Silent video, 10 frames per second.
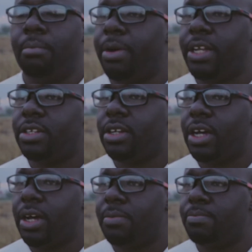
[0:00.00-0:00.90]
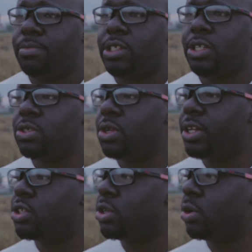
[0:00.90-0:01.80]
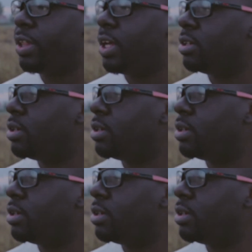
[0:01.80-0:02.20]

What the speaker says: But just to let you know that